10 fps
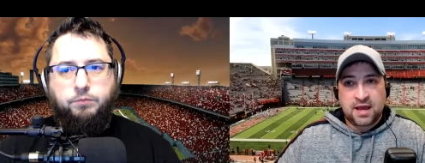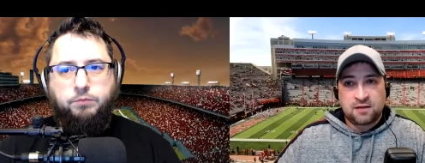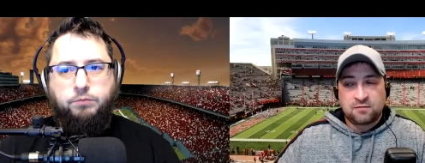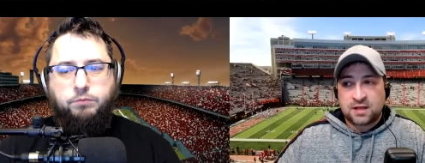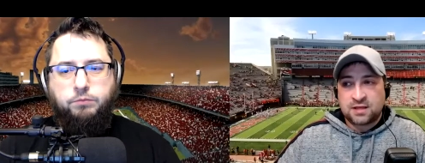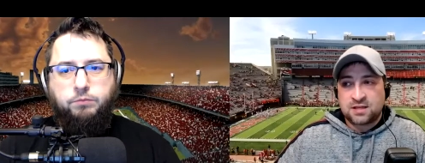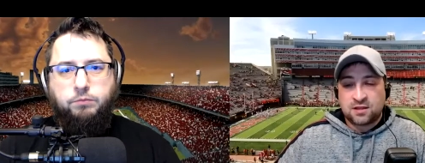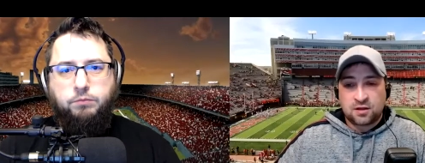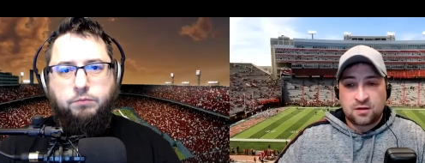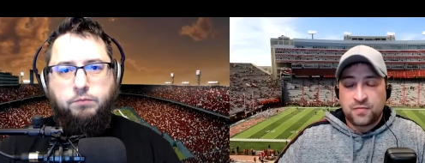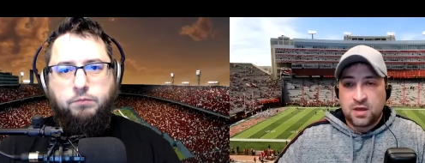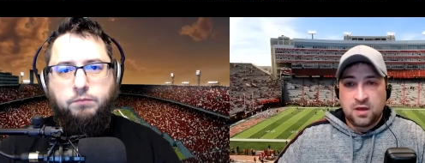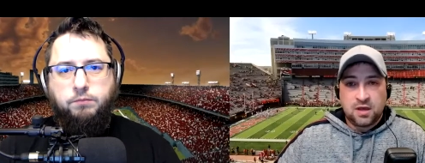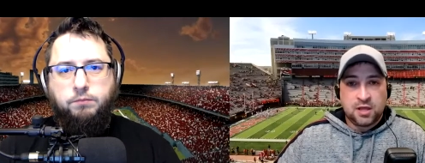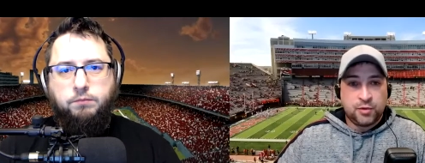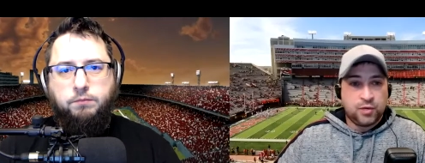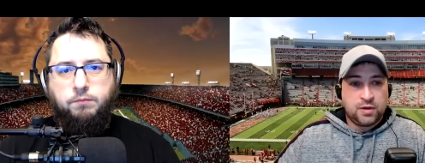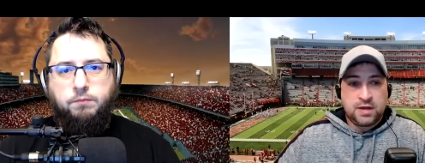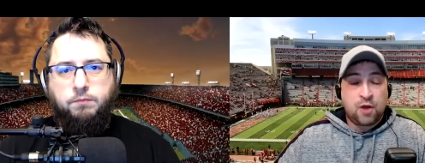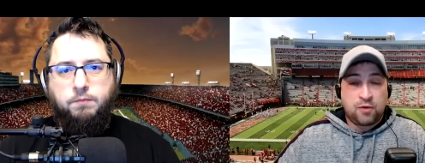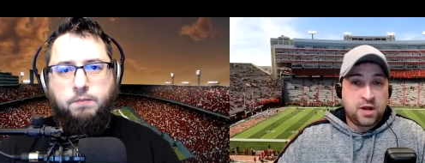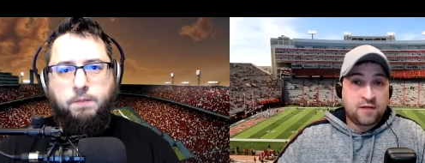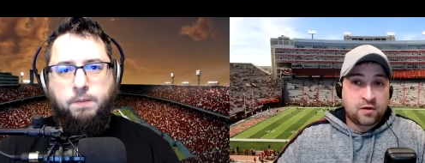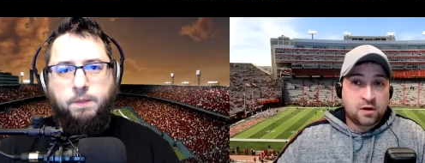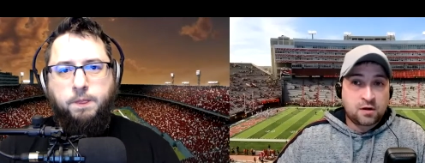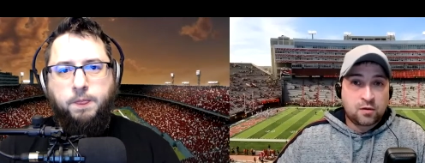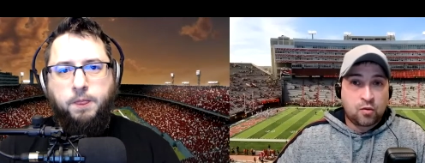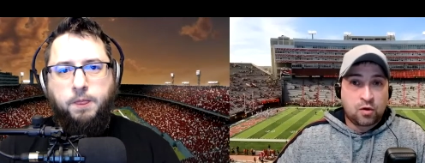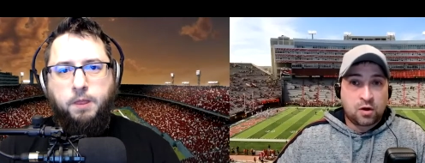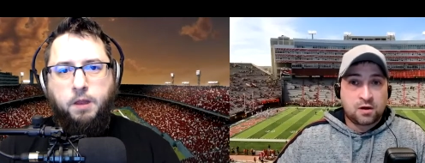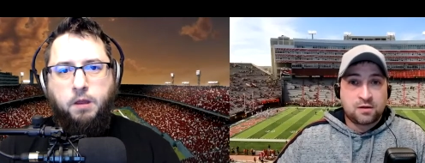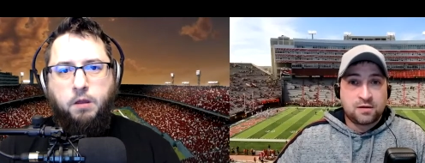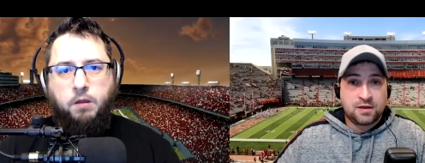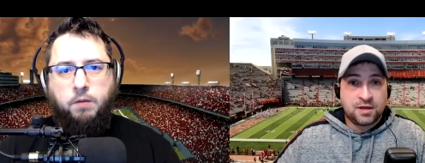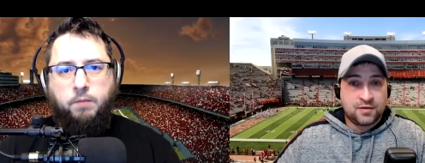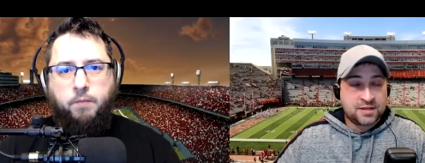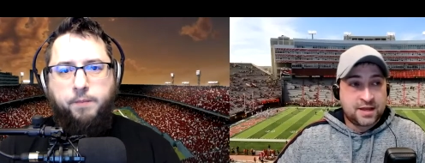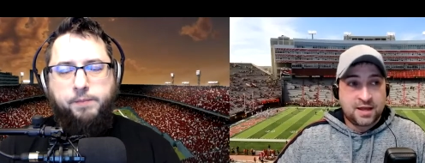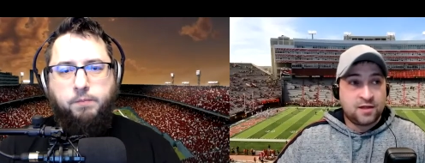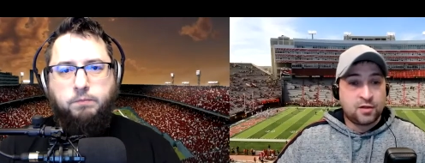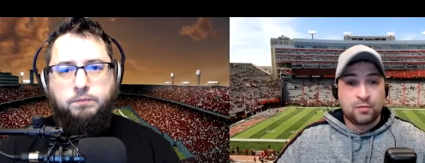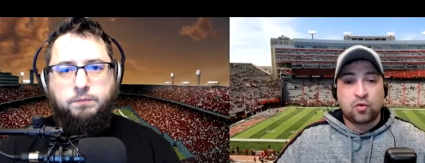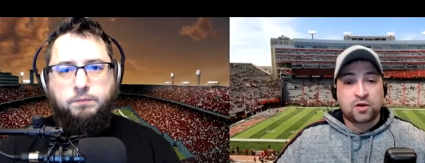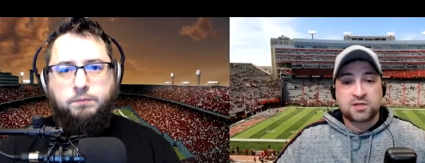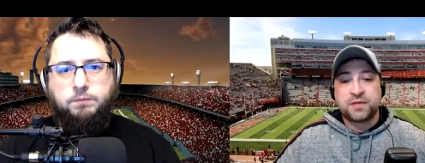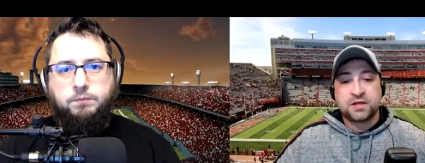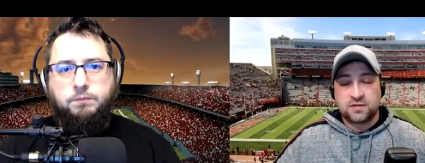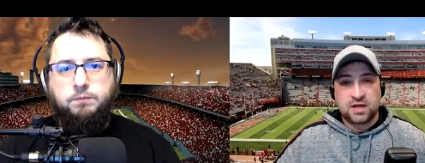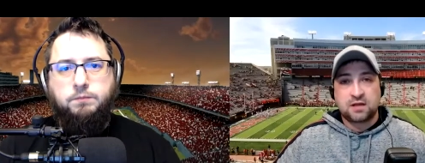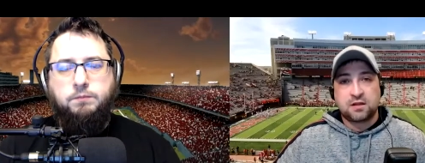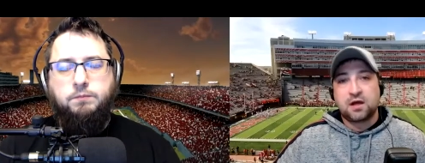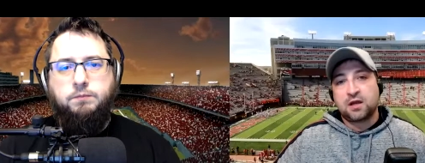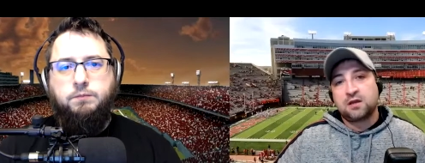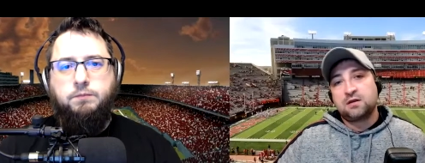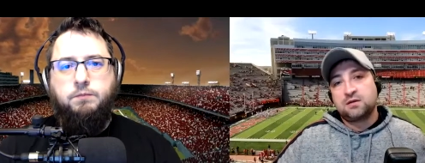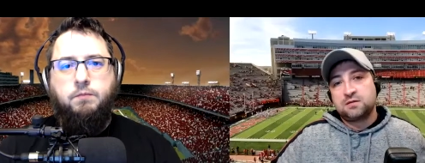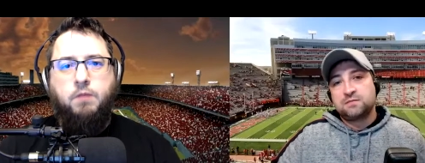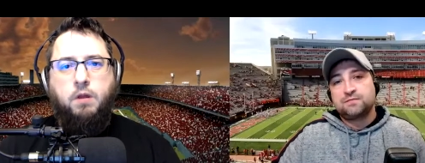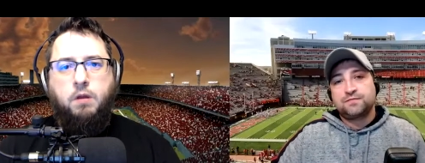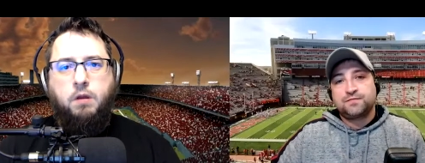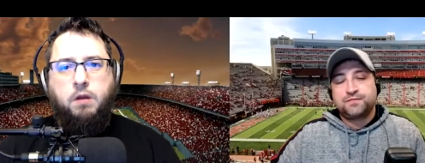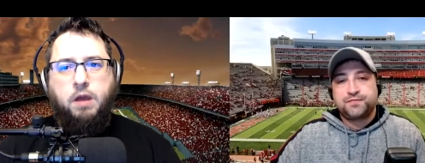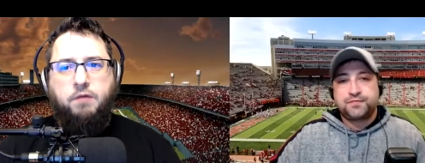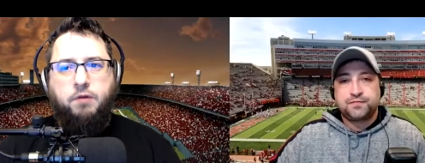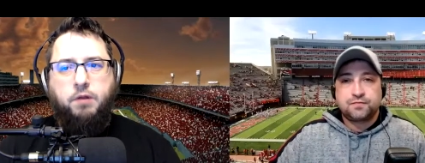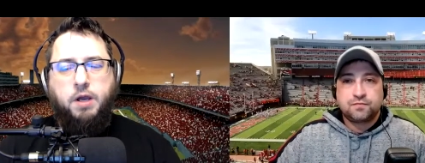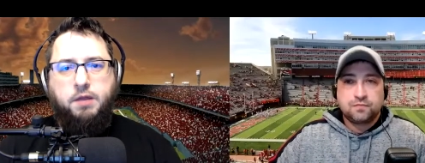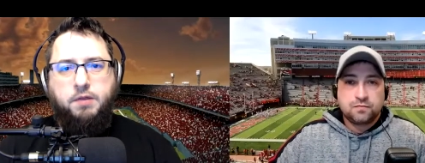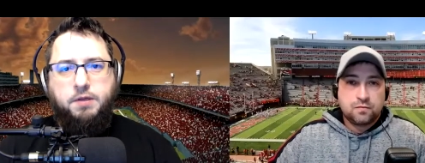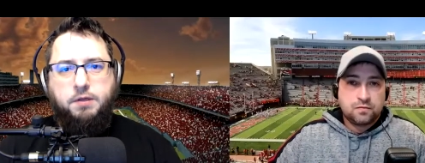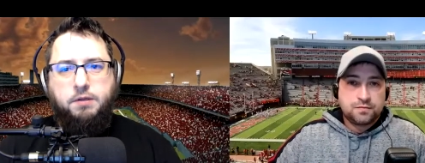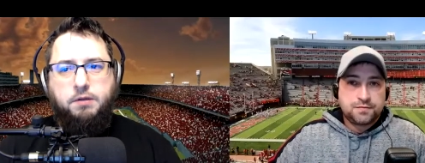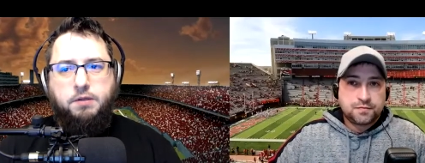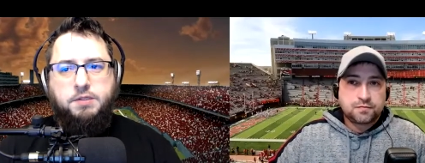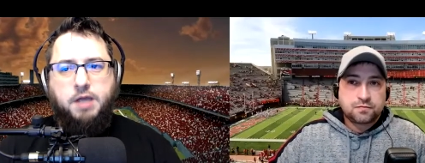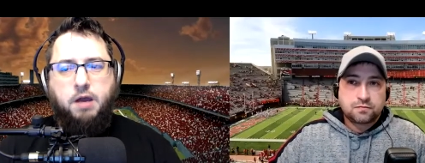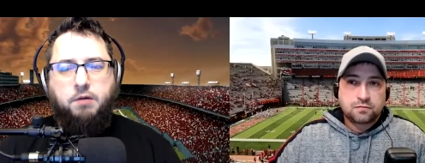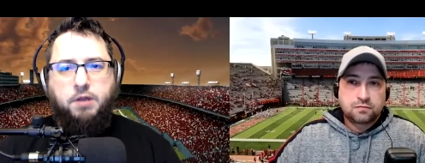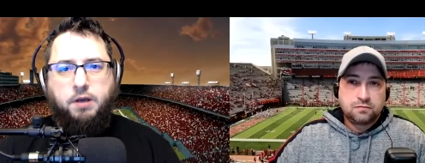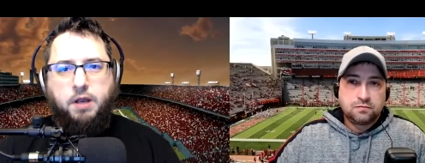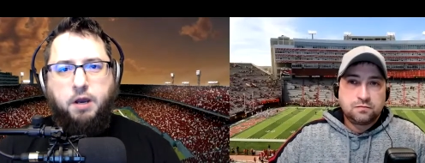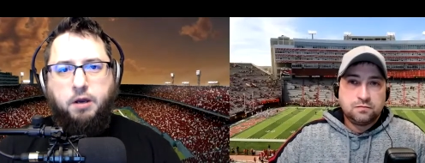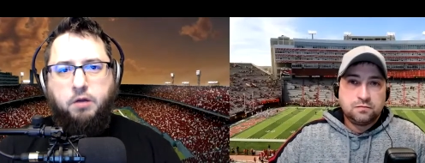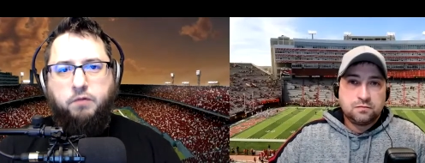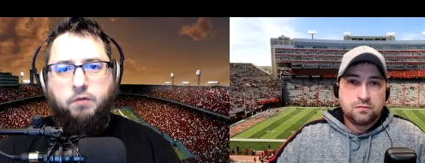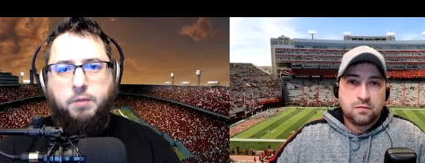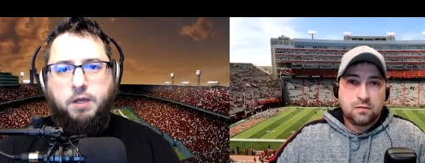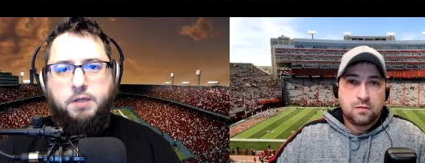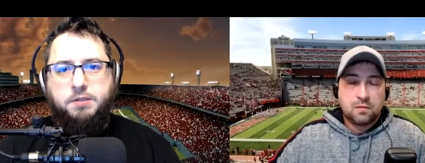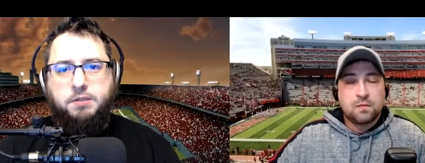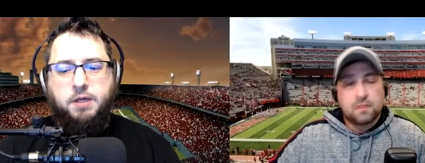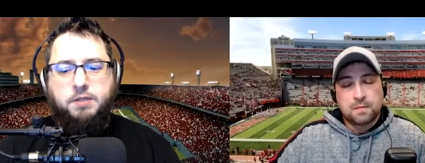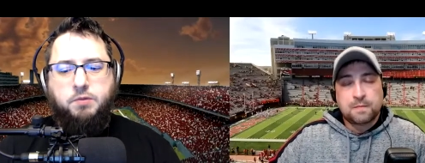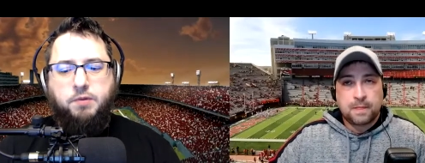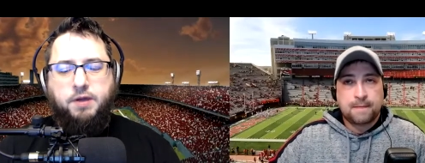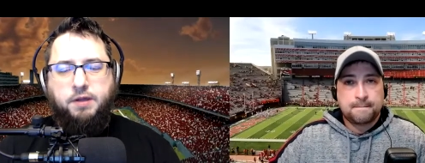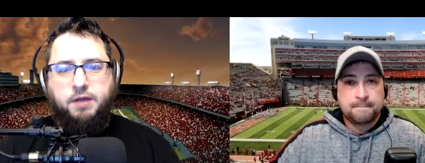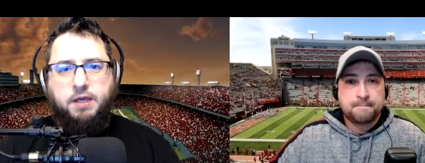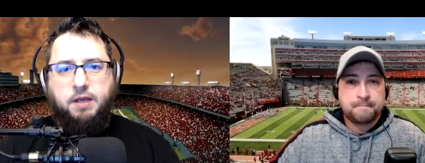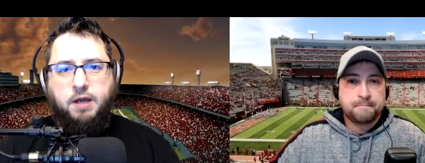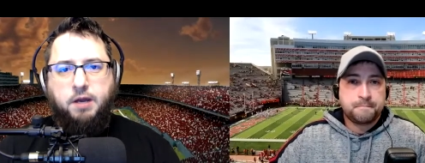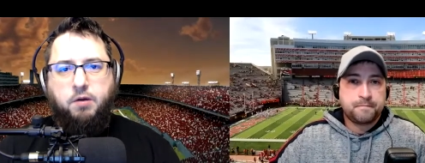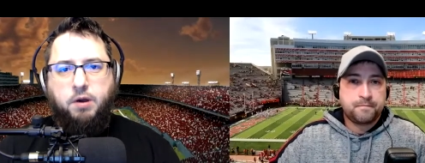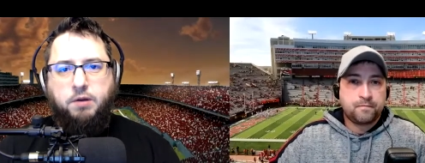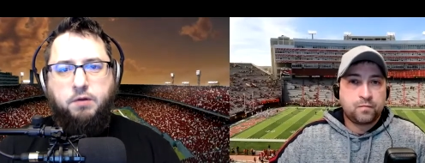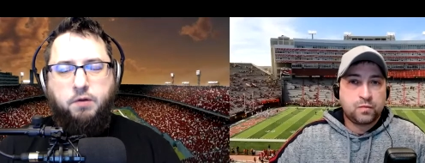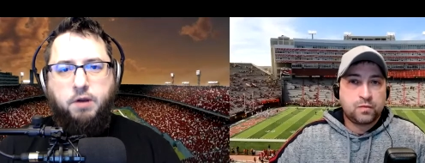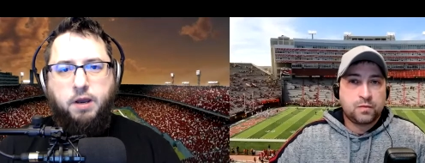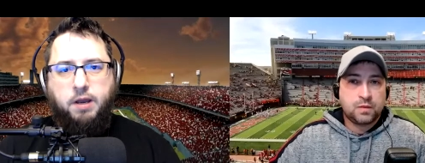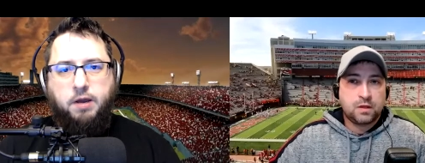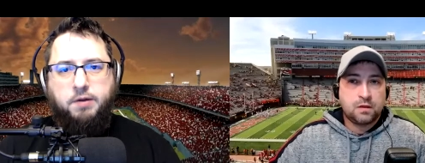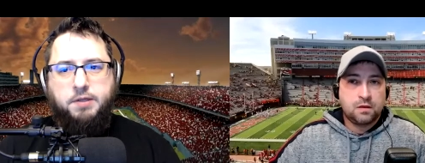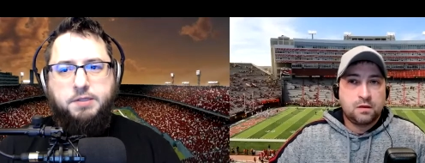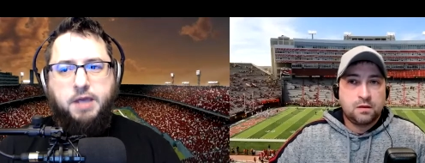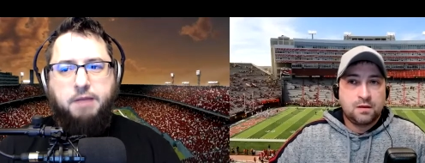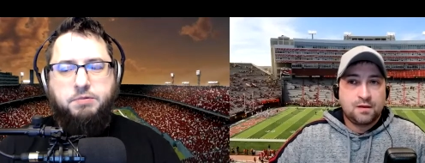Speaker 1: had to realize either either we do it now or never, or you know it's going to get only more expensive down the line.
Speaker 2: Yeah, if they're lucky, the the sound can carry over because that's mm one thing they cannot go out and do right now is capture